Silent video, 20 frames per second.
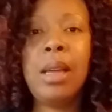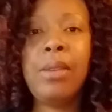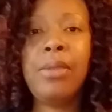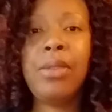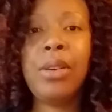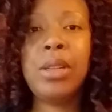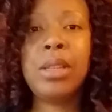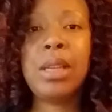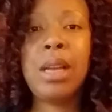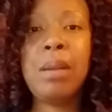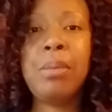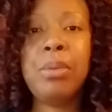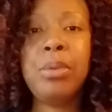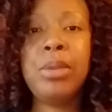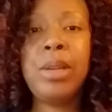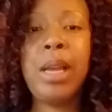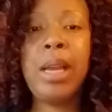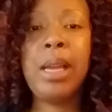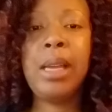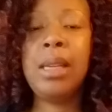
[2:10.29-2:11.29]
first couple
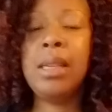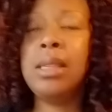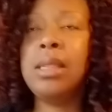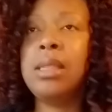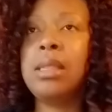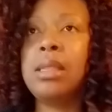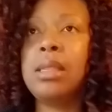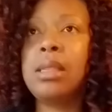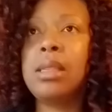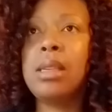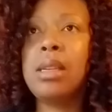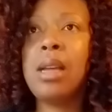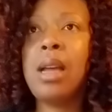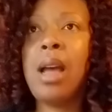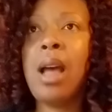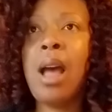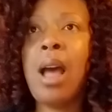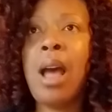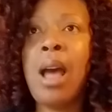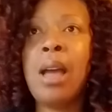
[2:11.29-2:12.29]
days,
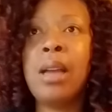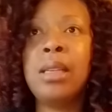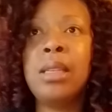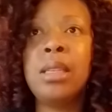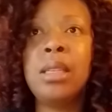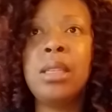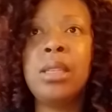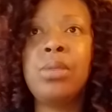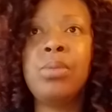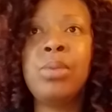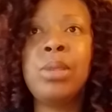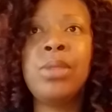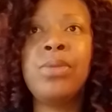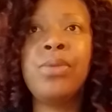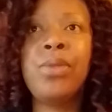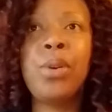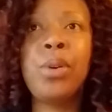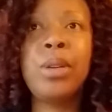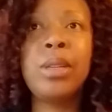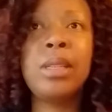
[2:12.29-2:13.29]
I just was
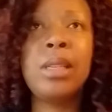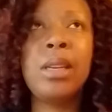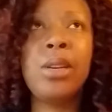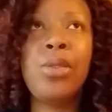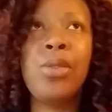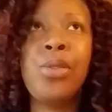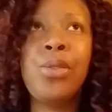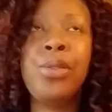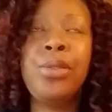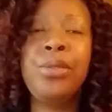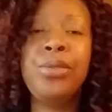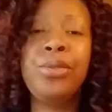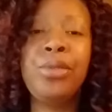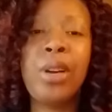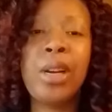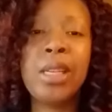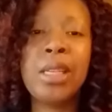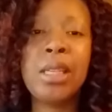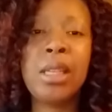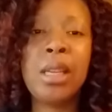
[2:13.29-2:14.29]
focusing on
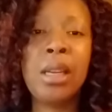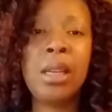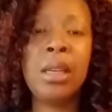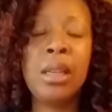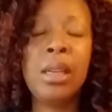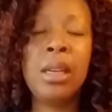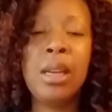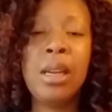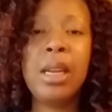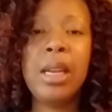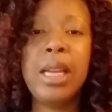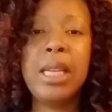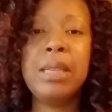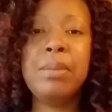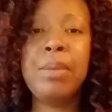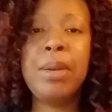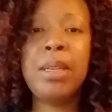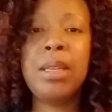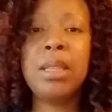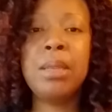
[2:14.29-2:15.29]
resting as
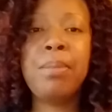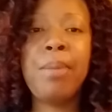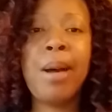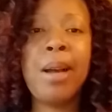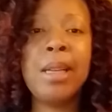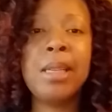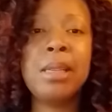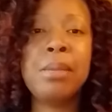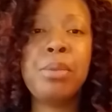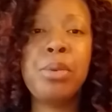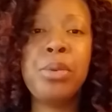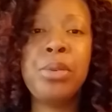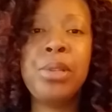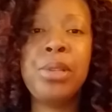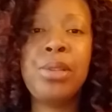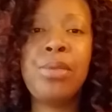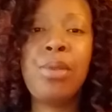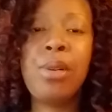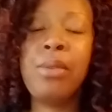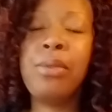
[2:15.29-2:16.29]
much as possible
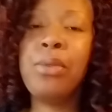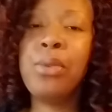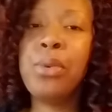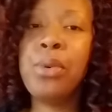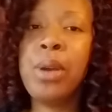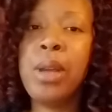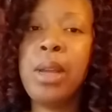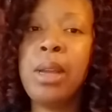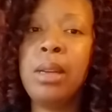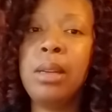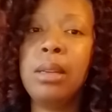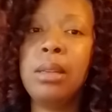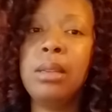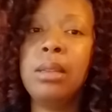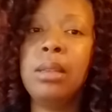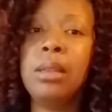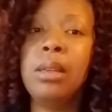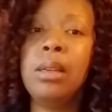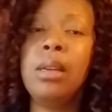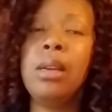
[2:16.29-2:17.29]
to avoid
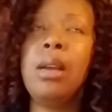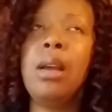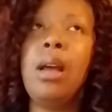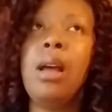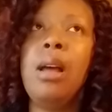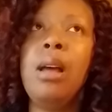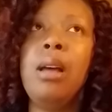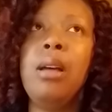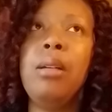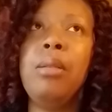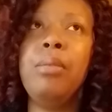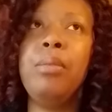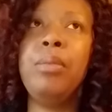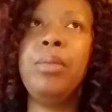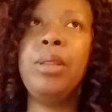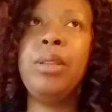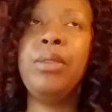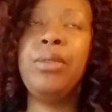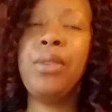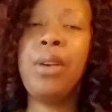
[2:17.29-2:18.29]

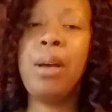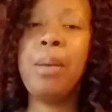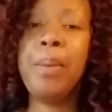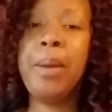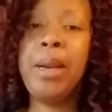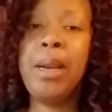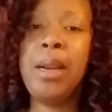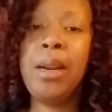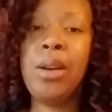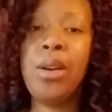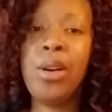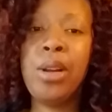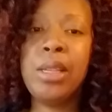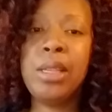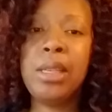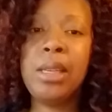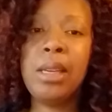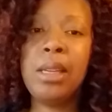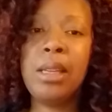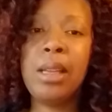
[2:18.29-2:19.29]
the vomiting and
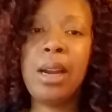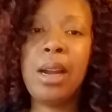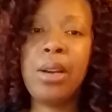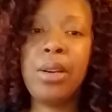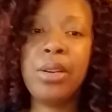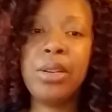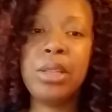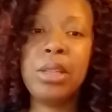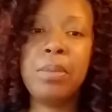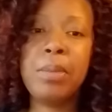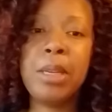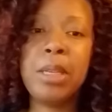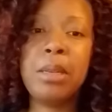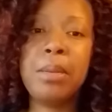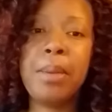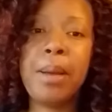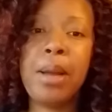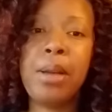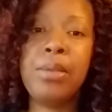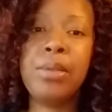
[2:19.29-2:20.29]
nausea that I heard so much
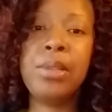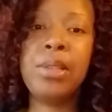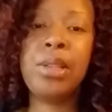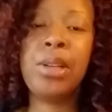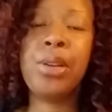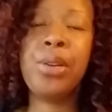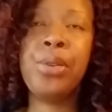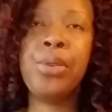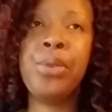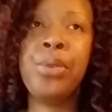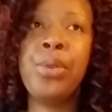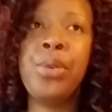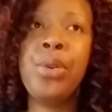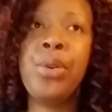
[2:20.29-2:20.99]
about. So